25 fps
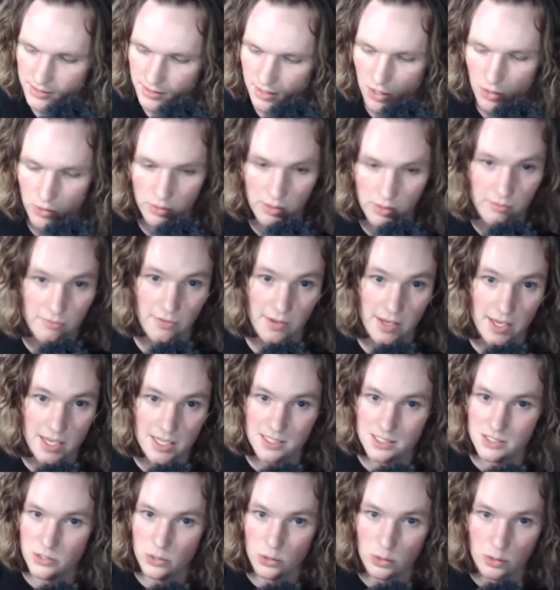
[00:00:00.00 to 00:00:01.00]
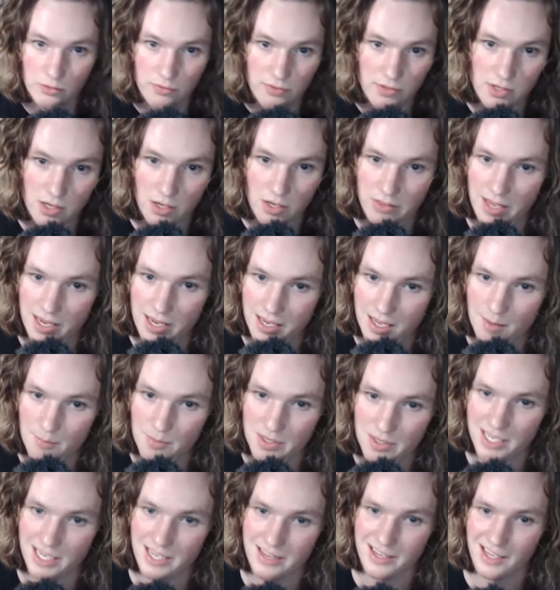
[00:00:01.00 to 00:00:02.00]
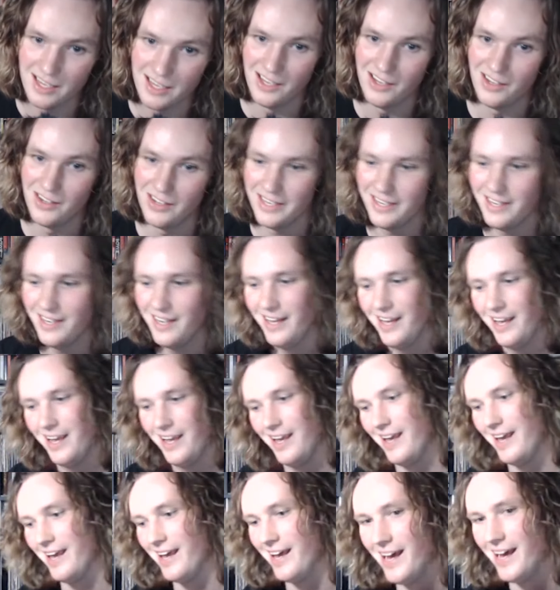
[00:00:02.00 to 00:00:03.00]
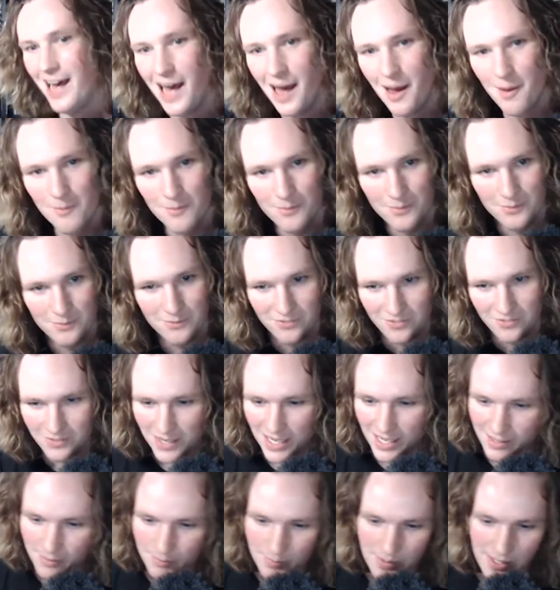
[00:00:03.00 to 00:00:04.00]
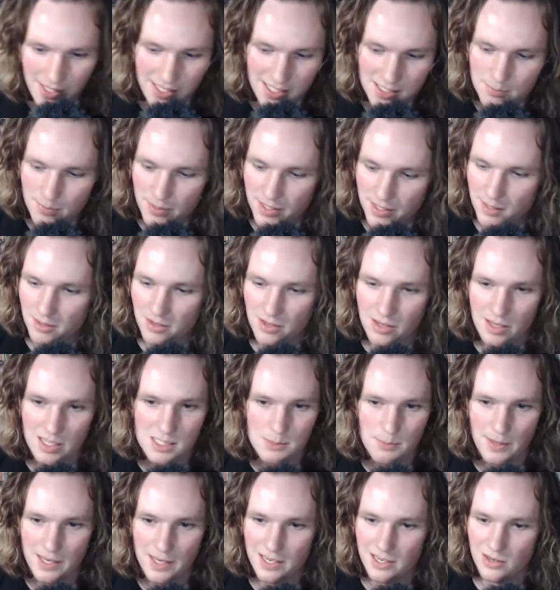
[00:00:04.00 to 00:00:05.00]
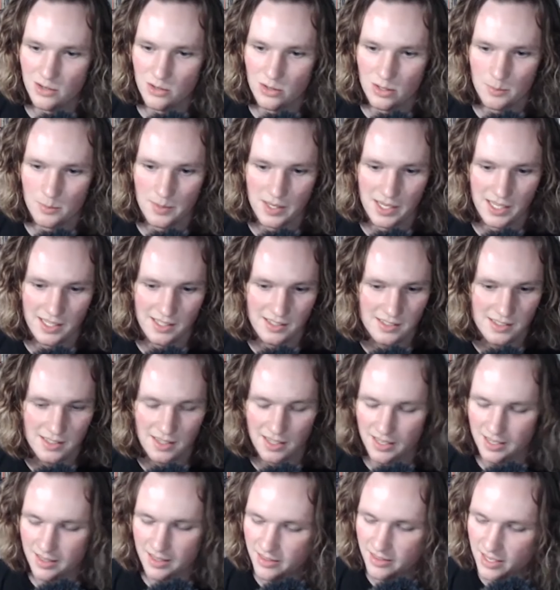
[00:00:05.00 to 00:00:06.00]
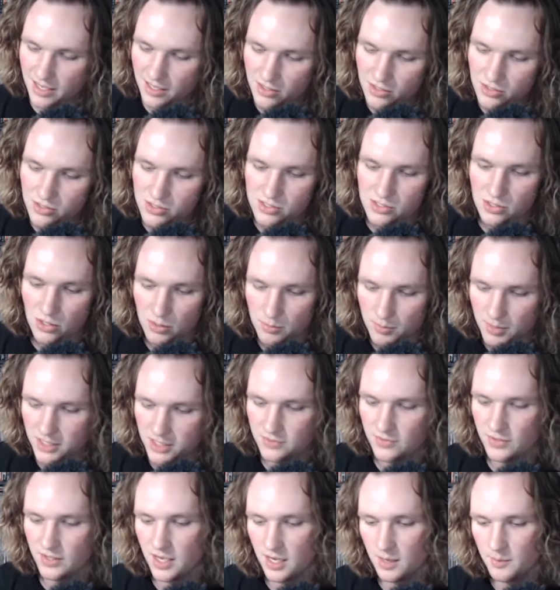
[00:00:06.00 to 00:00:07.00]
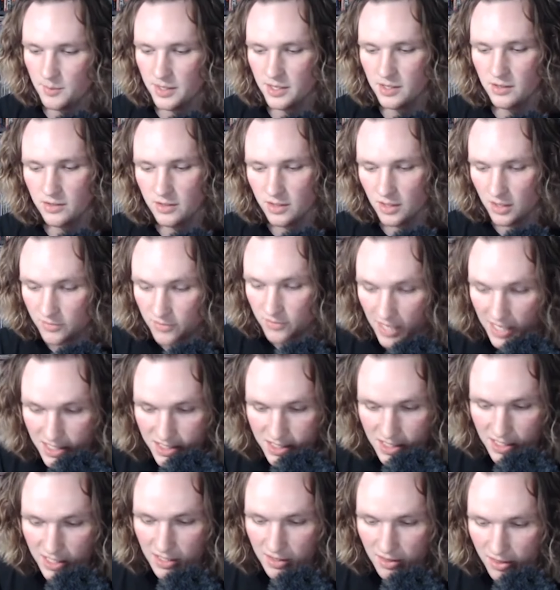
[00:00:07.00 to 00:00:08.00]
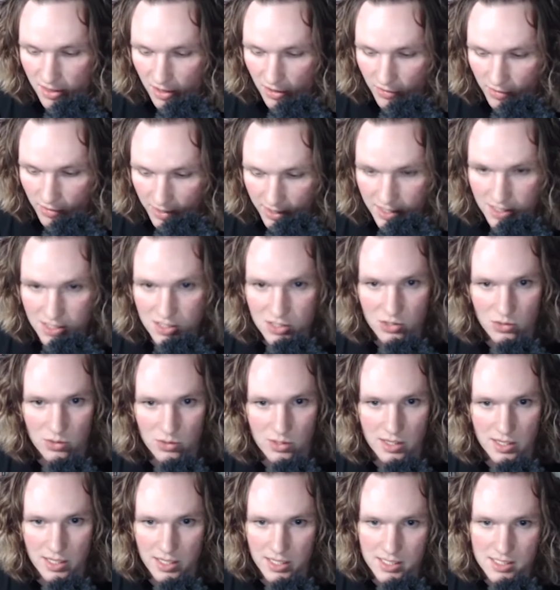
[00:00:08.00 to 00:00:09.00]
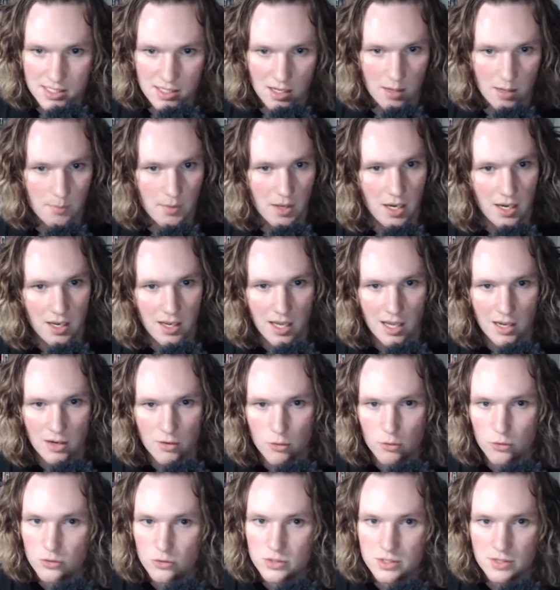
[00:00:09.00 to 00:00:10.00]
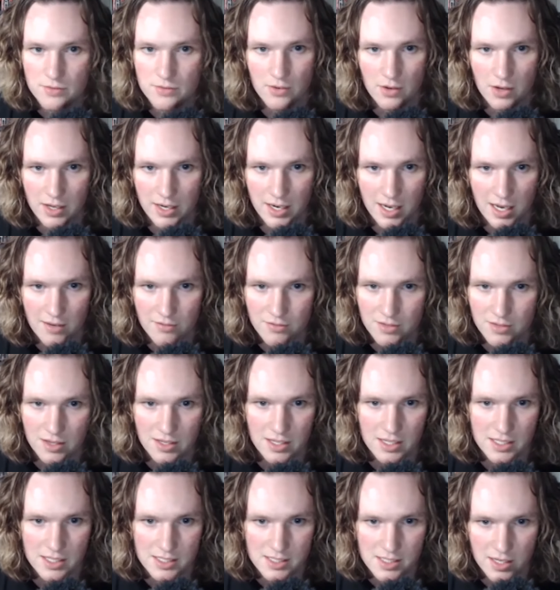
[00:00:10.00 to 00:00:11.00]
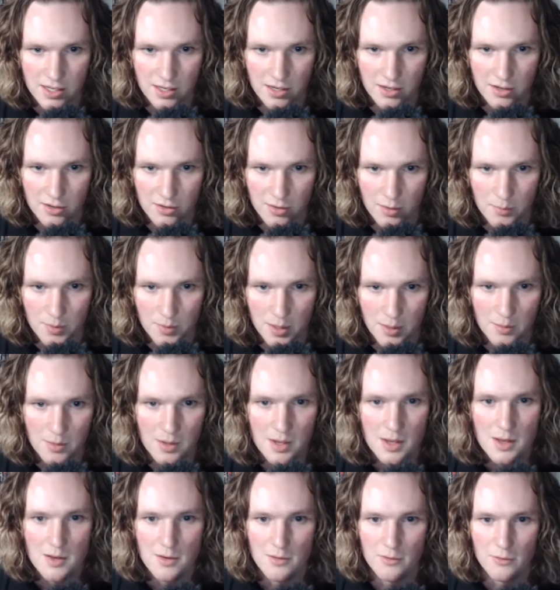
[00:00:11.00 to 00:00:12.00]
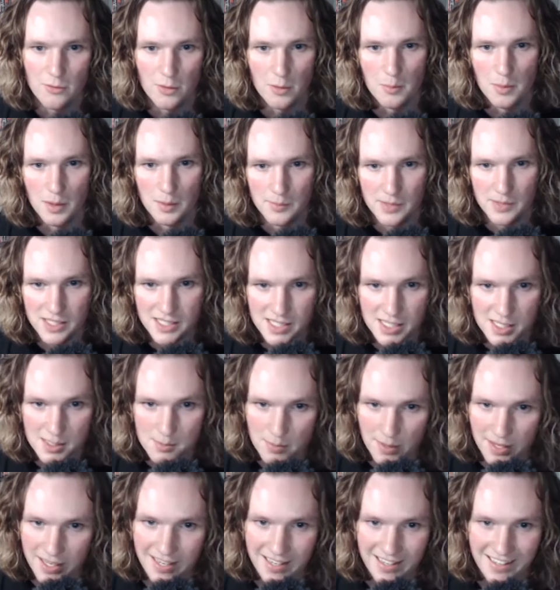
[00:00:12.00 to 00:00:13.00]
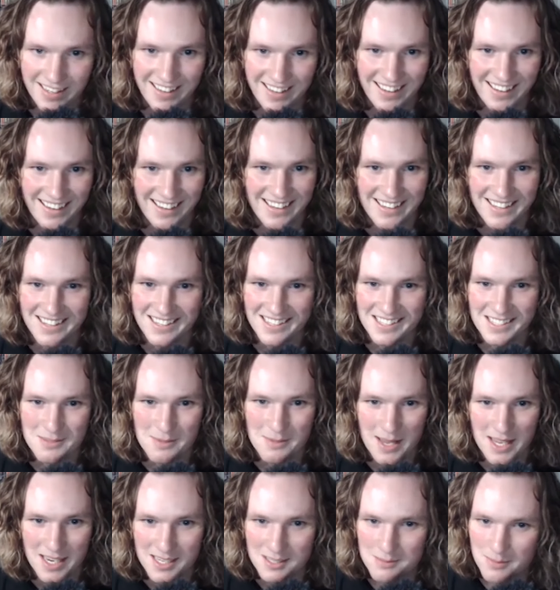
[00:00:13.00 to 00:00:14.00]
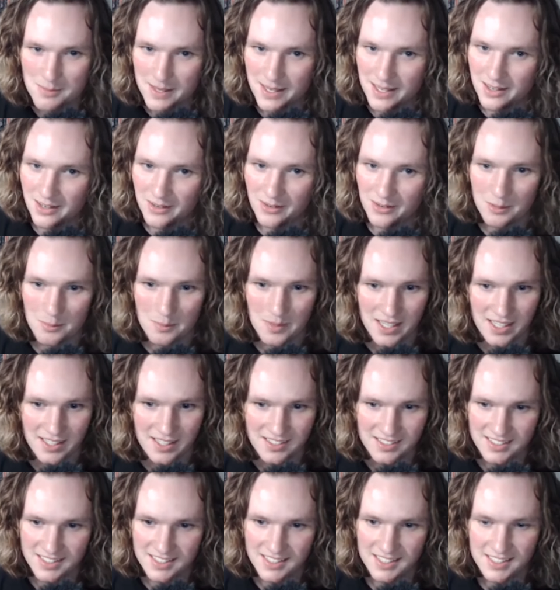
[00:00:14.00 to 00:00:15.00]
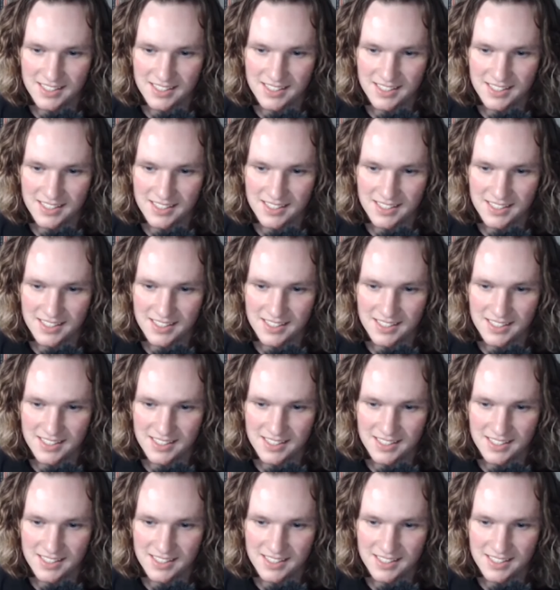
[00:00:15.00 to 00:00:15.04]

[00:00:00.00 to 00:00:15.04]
OnlyFans too, if you got that coming down the line. Fuck, man, it's been an honor, man. Like, thank you so much for coming on. I've actually thoroughly enjoyed this. I'm gonna get crucified after this, from my missus, but it has been an honor, man.